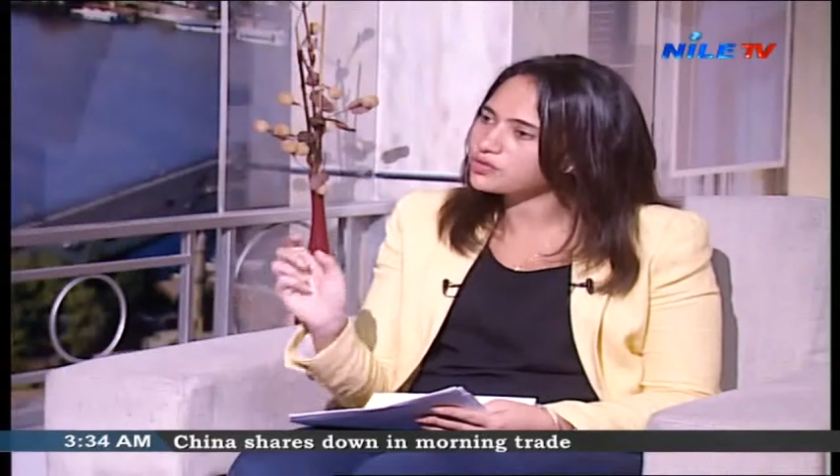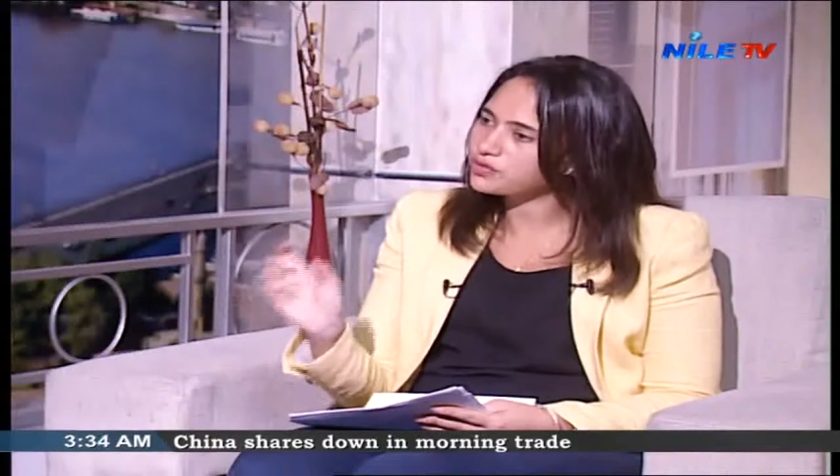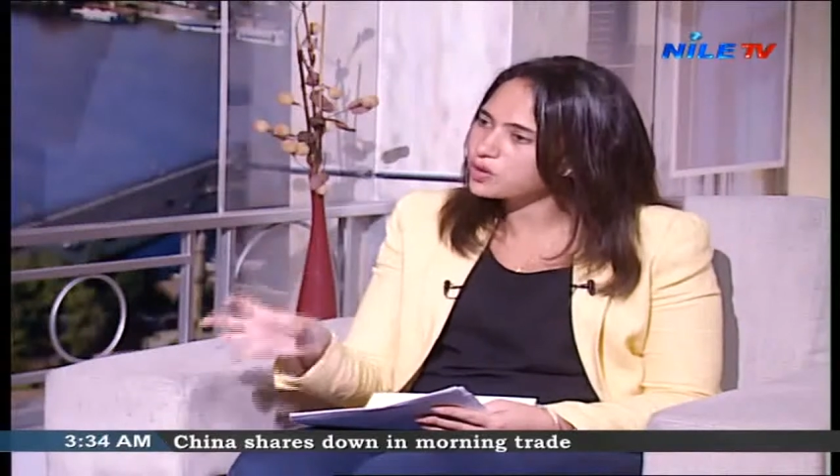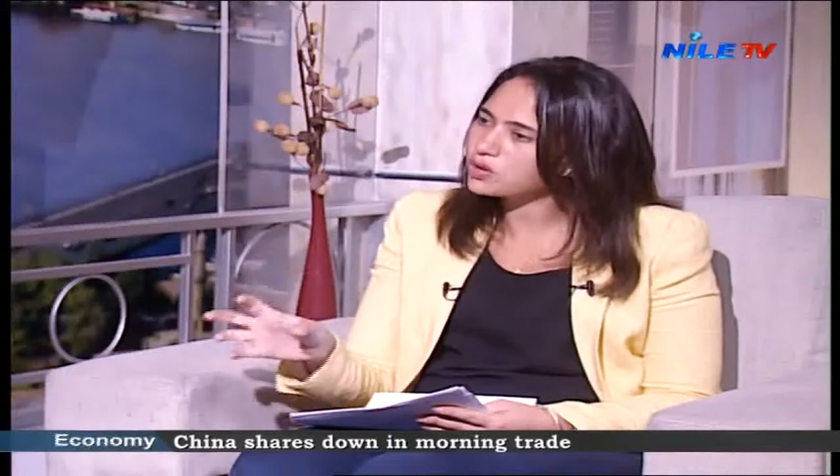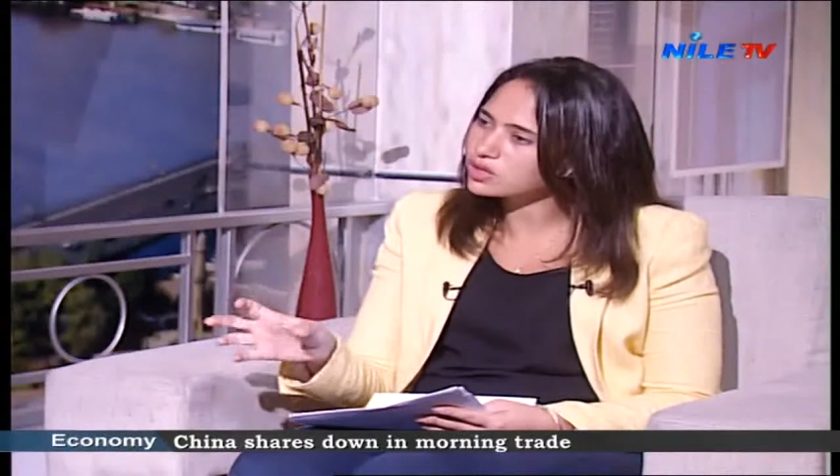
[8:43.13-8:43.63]

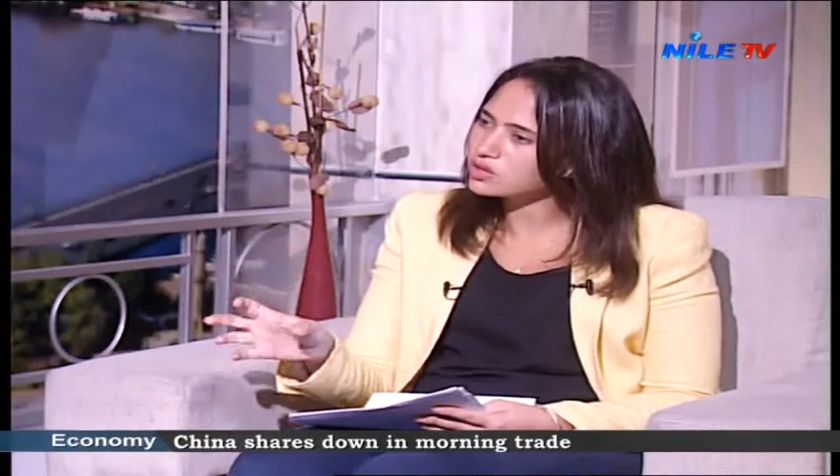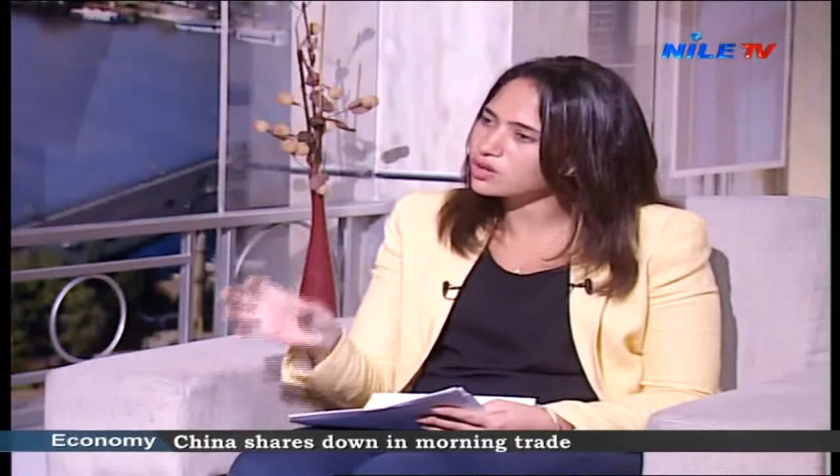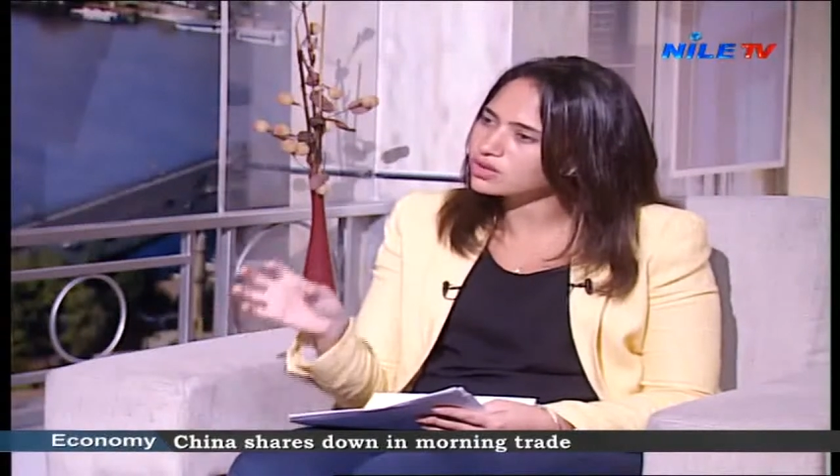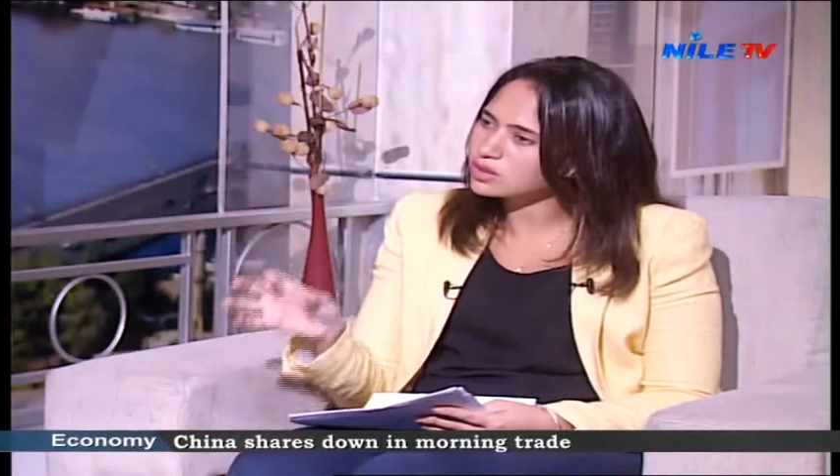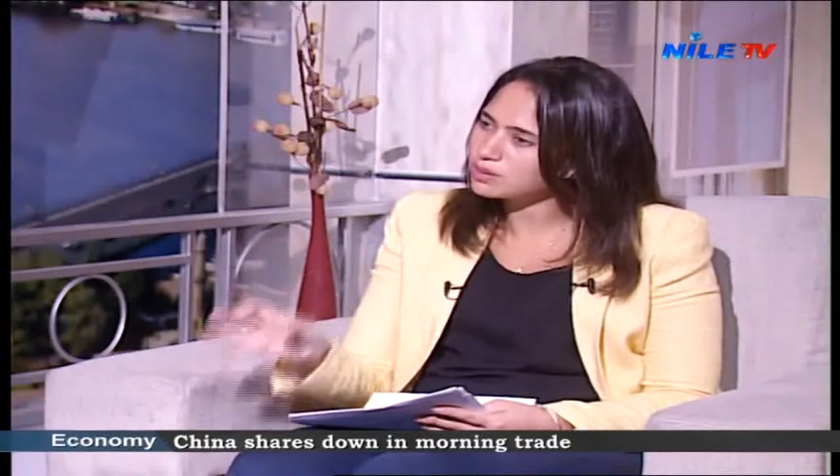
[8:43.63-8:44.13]
focus
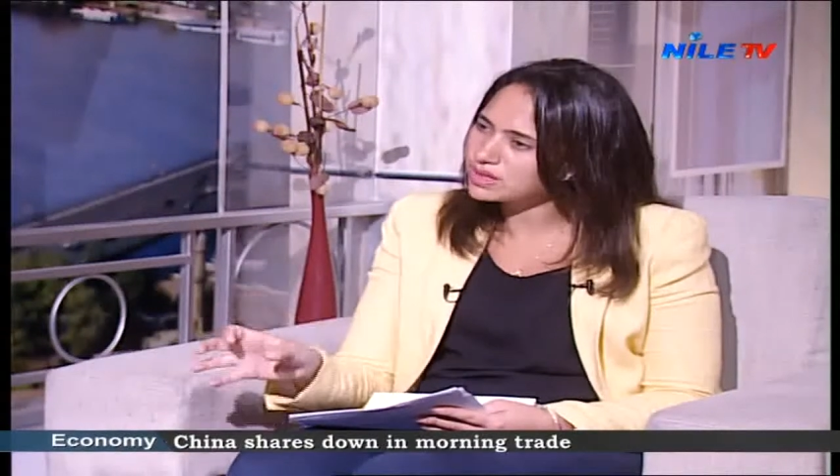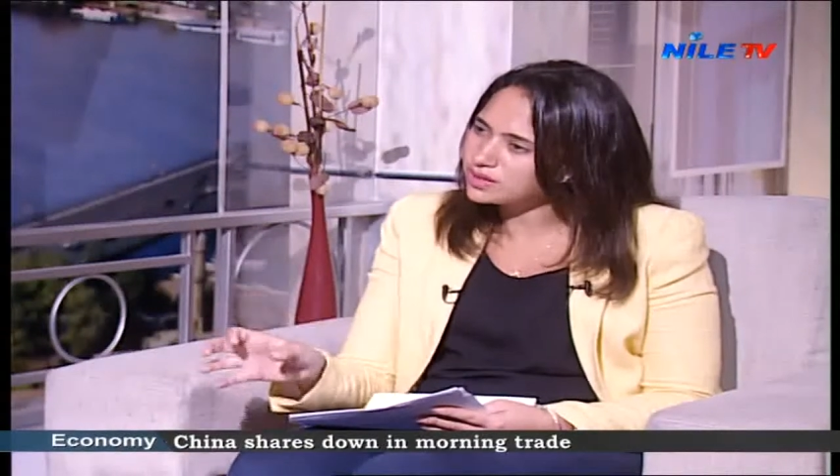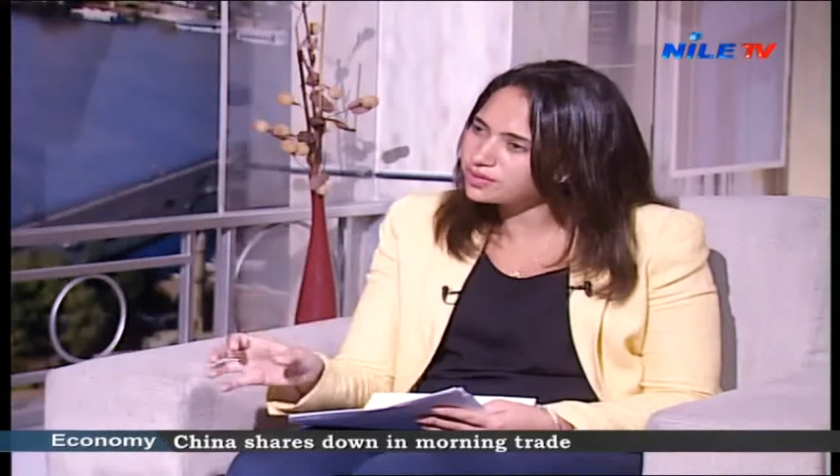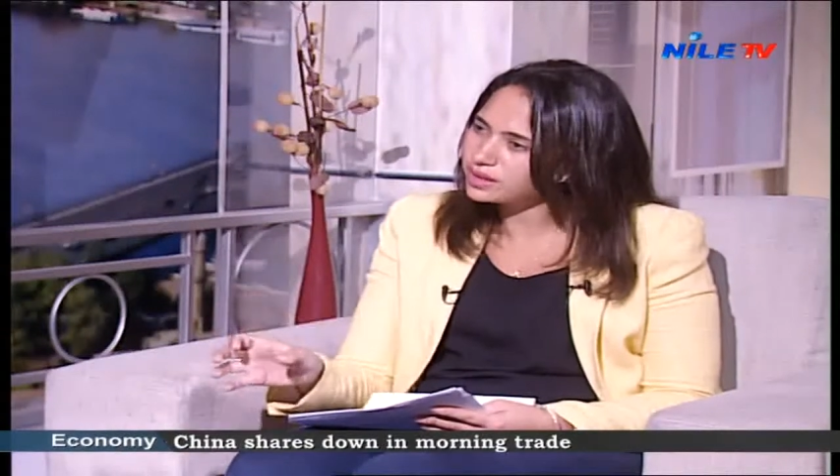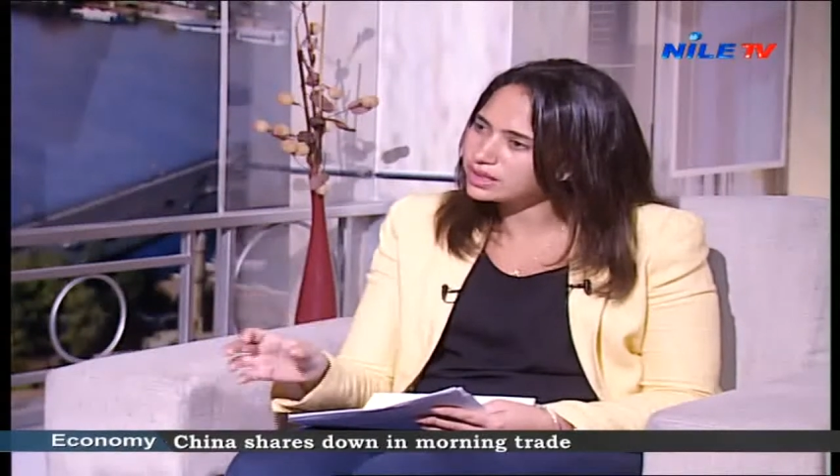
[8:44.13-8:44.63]
on
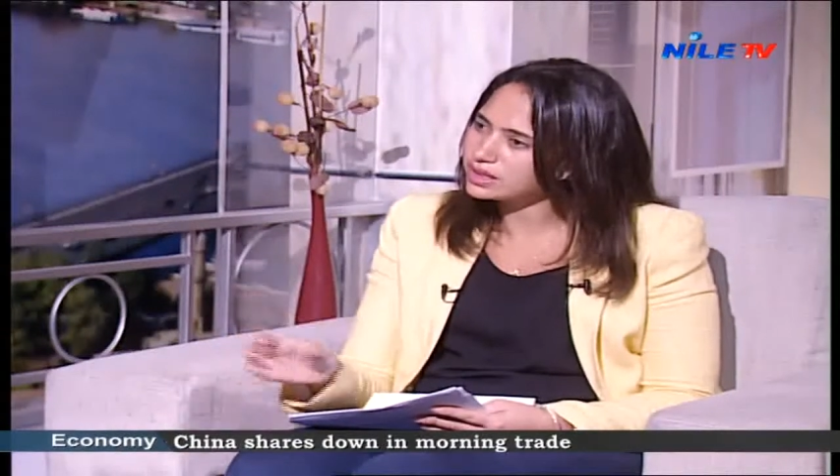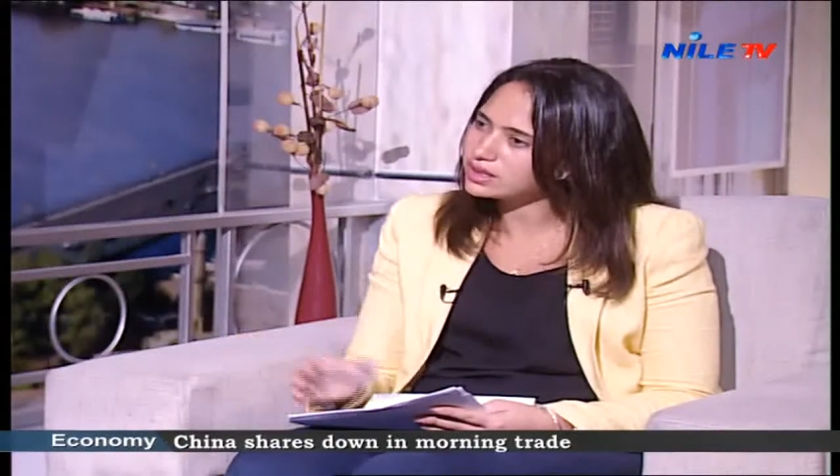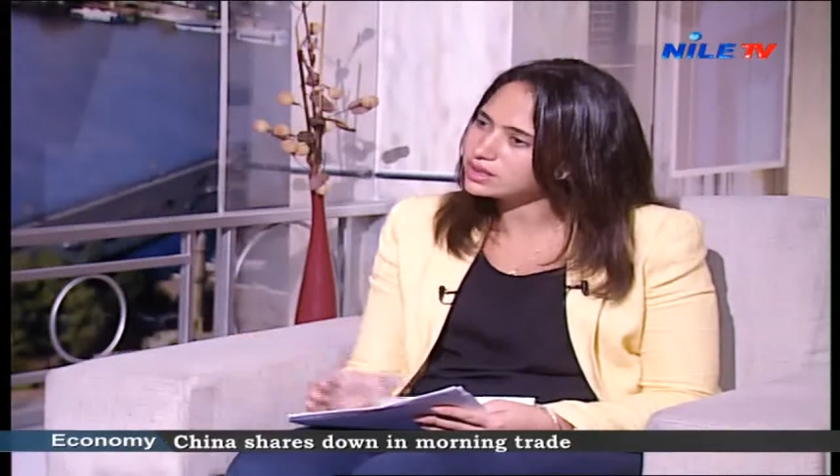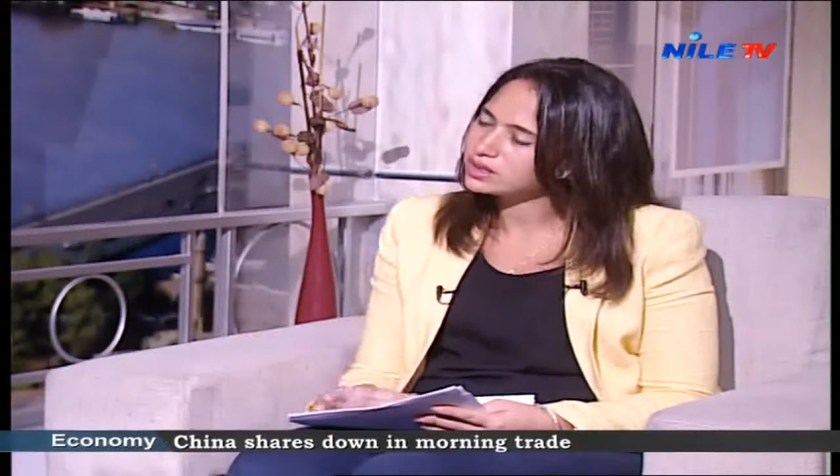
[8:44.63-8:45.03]
specifically?